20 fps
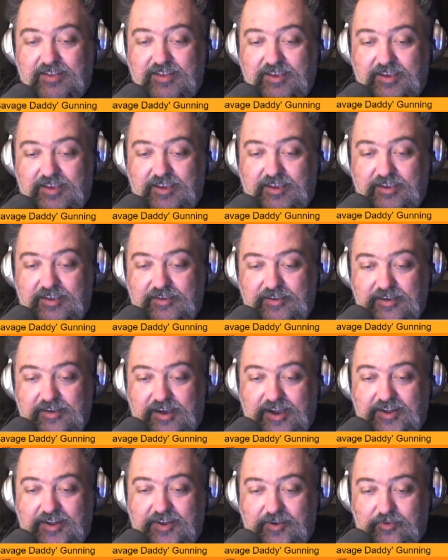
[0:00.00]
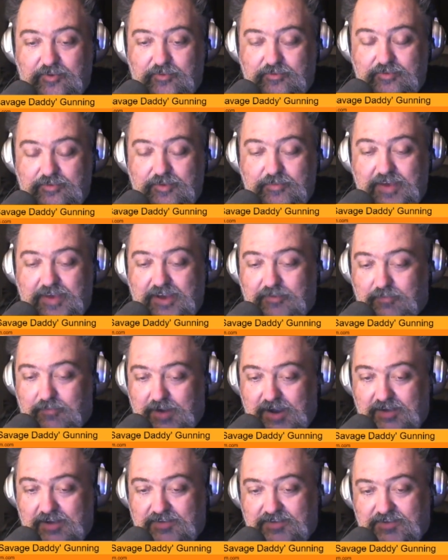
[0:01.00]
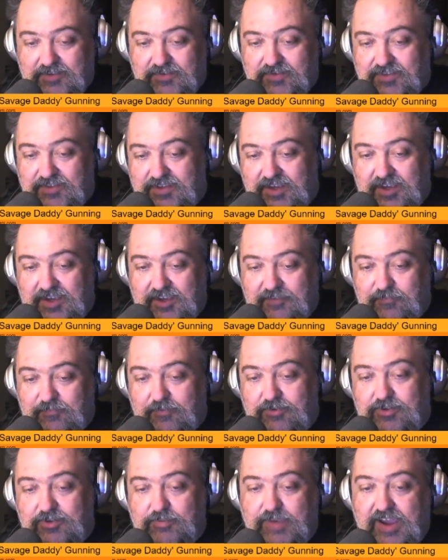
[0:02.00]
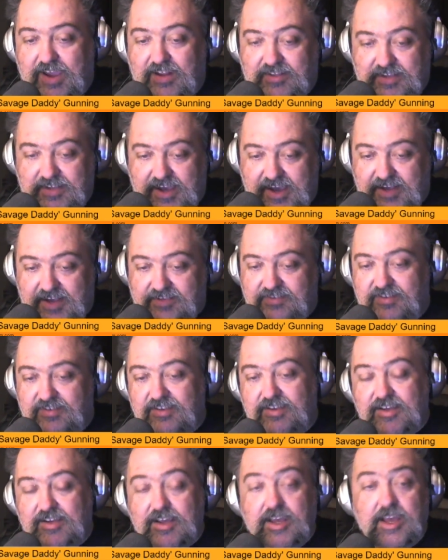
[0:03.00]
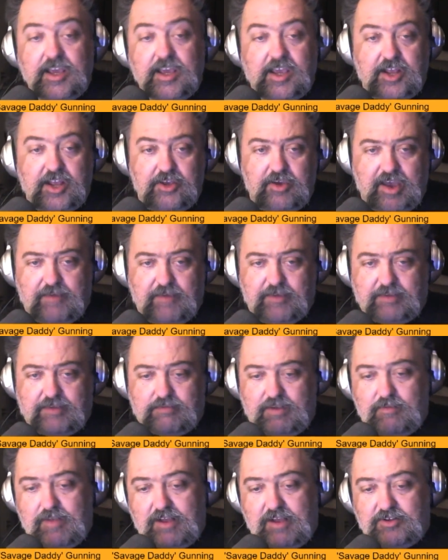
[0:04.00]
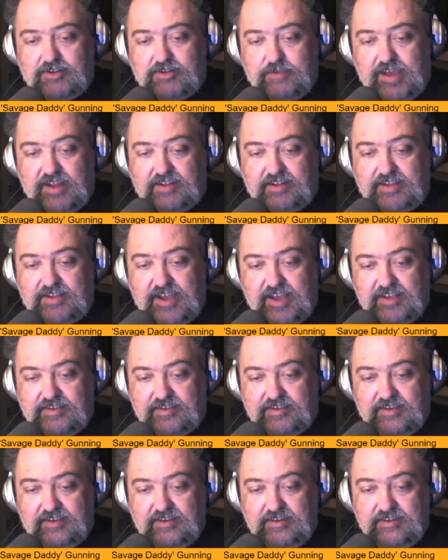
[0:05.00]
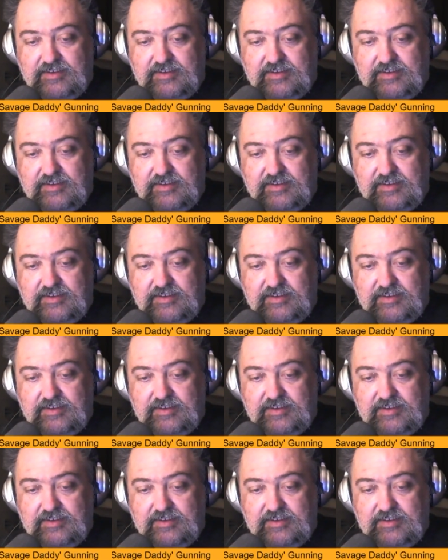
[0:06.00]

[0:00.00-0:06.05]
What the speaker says: the ideal amount of rounds that you'll see for a dramatic task. Can you have a 3-round dramatic task?